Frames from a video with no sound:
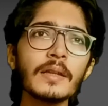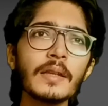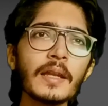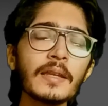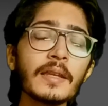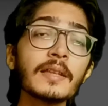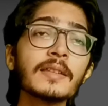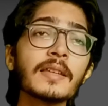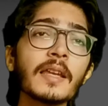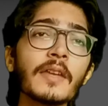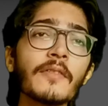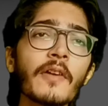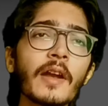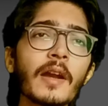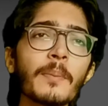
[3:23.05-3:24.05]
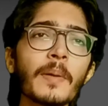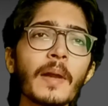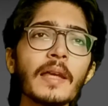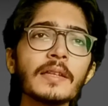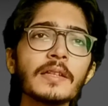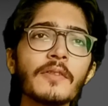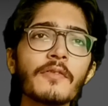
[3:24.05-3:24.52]
There is a significant
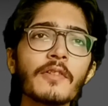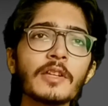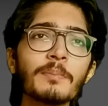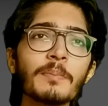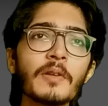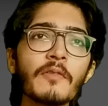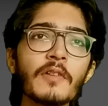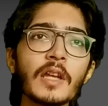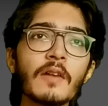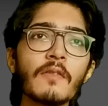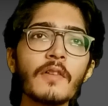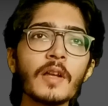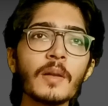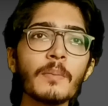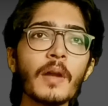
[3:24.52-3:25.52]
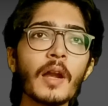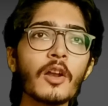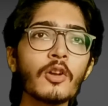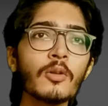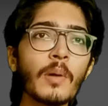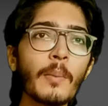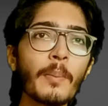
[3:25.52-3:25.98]
price difference between a
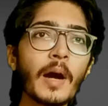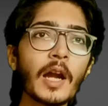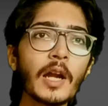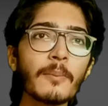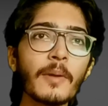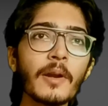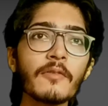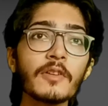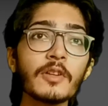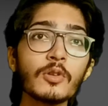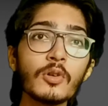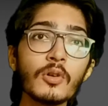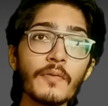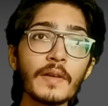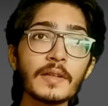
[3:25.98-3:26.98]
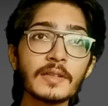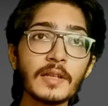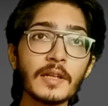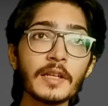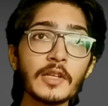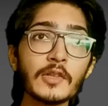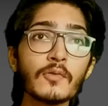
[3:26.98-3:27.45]
one-bedroom apartment with no
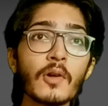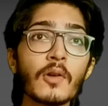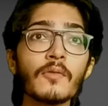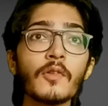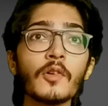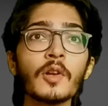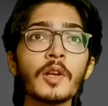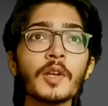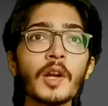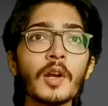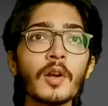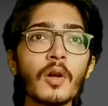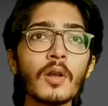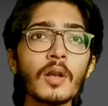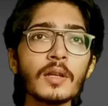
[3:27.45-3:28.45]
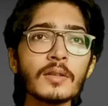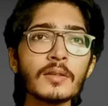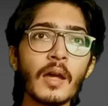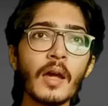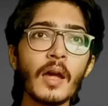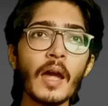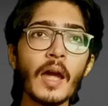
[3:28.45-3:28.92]
facilities for $400
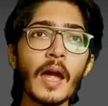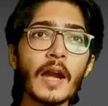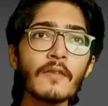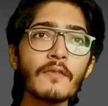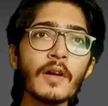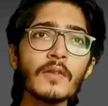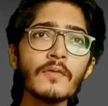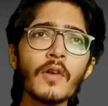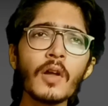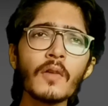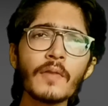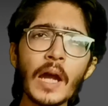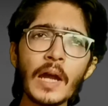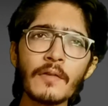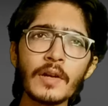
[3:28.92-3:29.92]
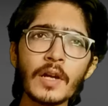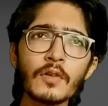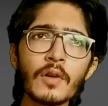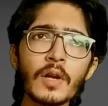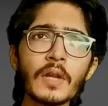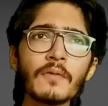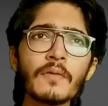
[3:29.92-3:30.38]
and one for
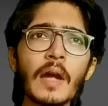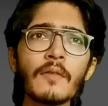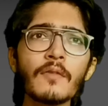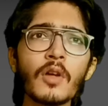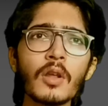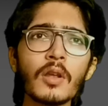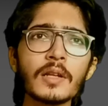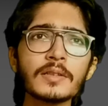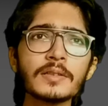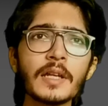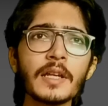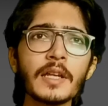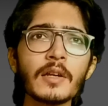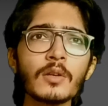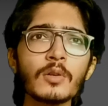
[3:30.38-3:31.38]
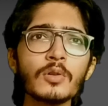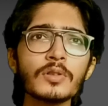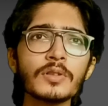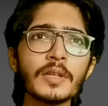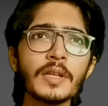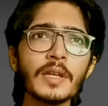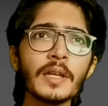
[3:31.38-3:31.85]
$525 that
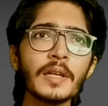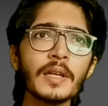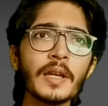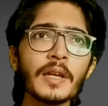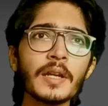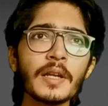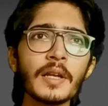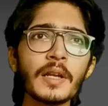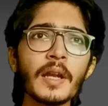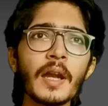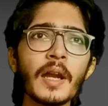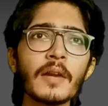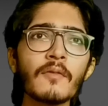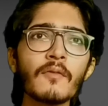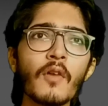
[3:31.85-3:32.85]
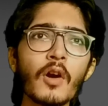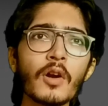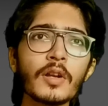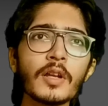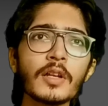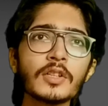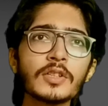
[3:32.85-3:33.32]
includes heat, internet,
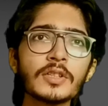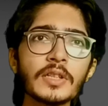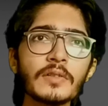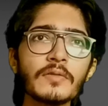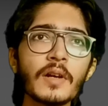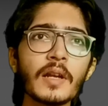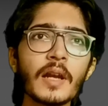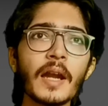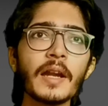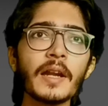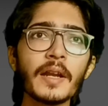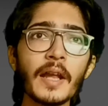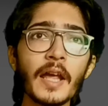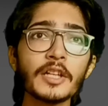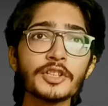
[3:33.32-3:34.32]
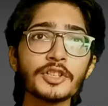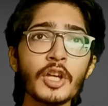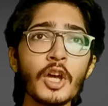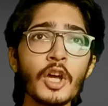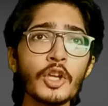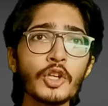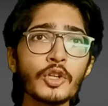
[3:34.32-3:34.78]
water, sewer, and trash.
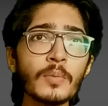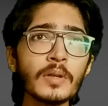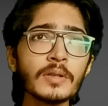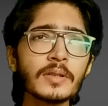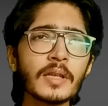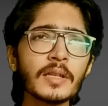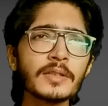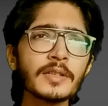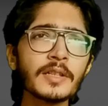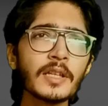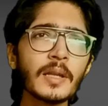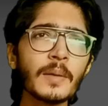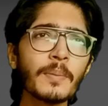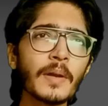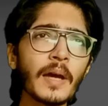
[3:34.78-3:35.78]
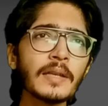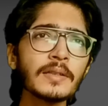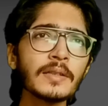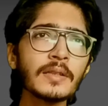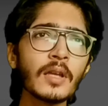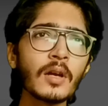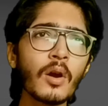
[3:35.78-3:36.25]
You must consider the
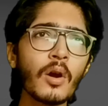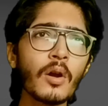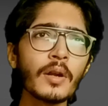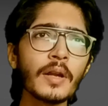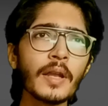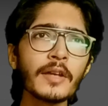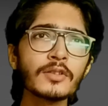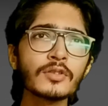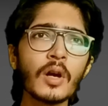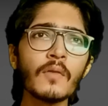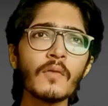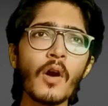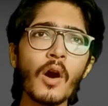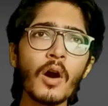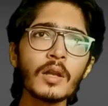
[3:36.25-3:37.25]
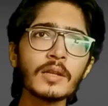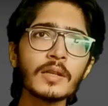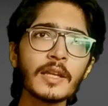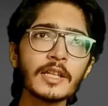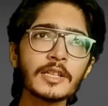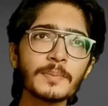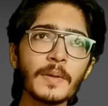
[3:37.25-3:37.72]
price in the context of all
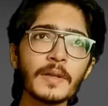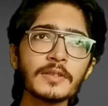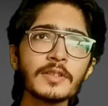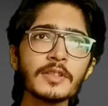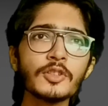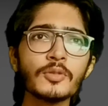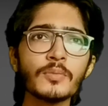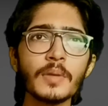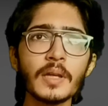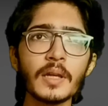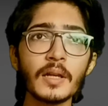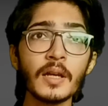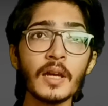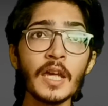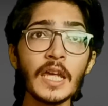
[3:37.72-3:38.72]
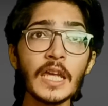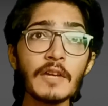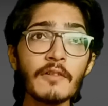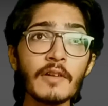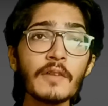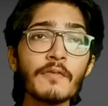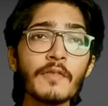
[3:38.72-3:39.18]
other expenses you make,
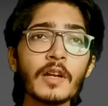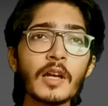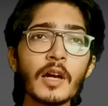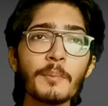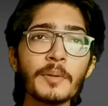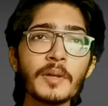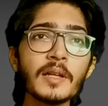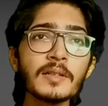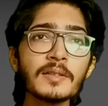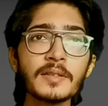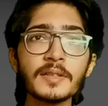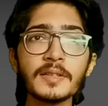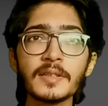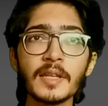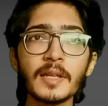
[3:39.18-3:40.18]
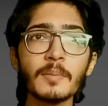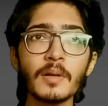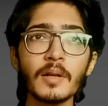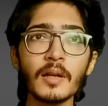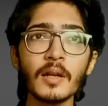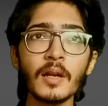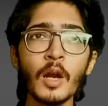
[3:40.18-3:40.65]
even if it appears
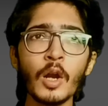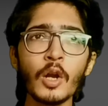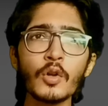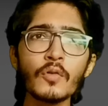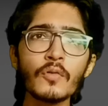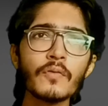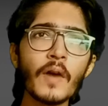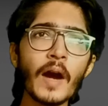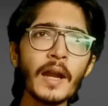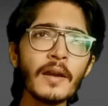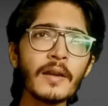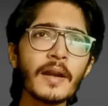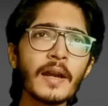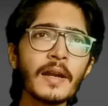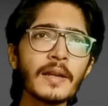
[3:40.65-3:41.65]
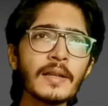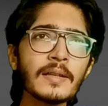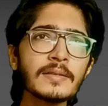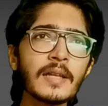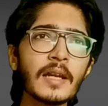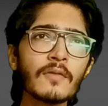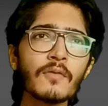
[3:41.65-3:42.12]
reasonable. To find
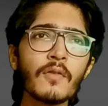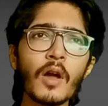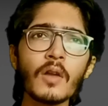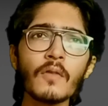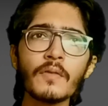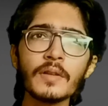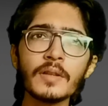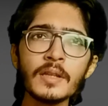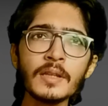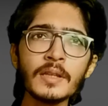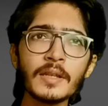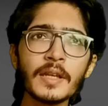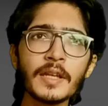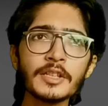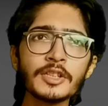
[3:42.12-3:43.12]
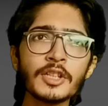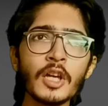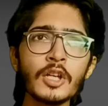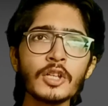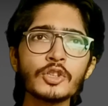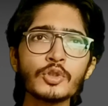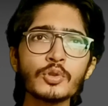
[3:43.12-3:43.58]
rentals that fall within the range,
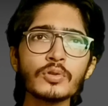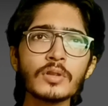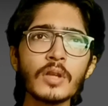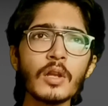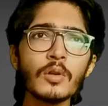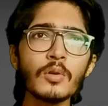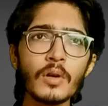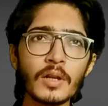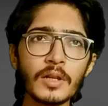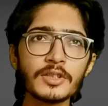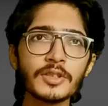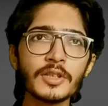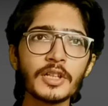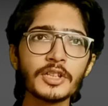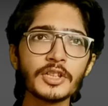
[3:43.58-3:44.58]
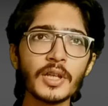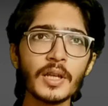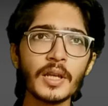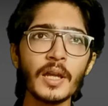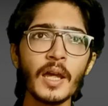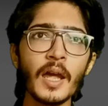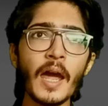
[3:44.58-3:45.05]
choose a lower
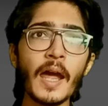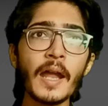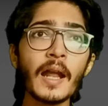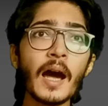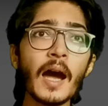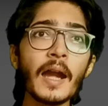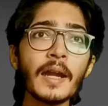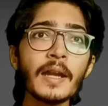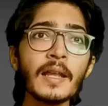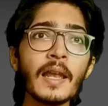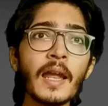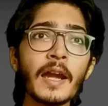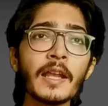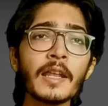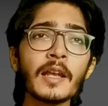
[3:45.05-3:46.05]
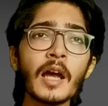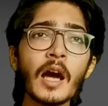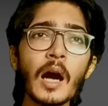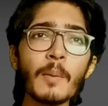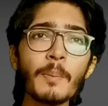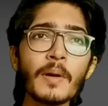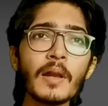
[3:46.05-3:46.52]
restriction, an ideal and an
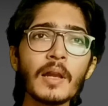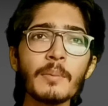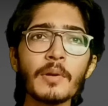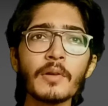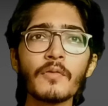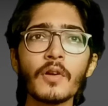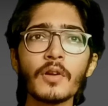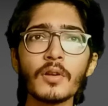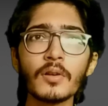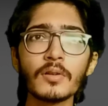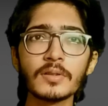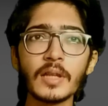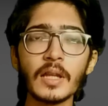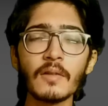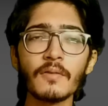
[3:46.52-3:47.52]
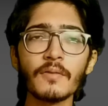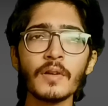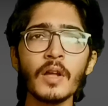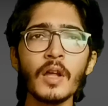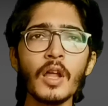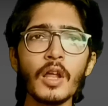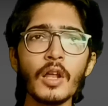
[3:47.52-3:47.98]
upper limit for yourself.
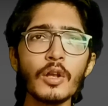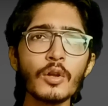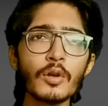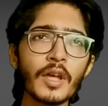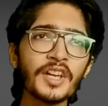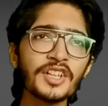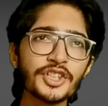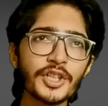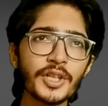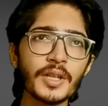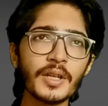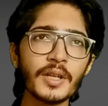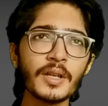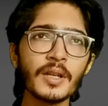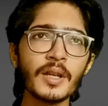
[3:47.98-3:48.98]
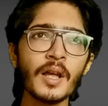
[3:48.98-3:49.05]
Location.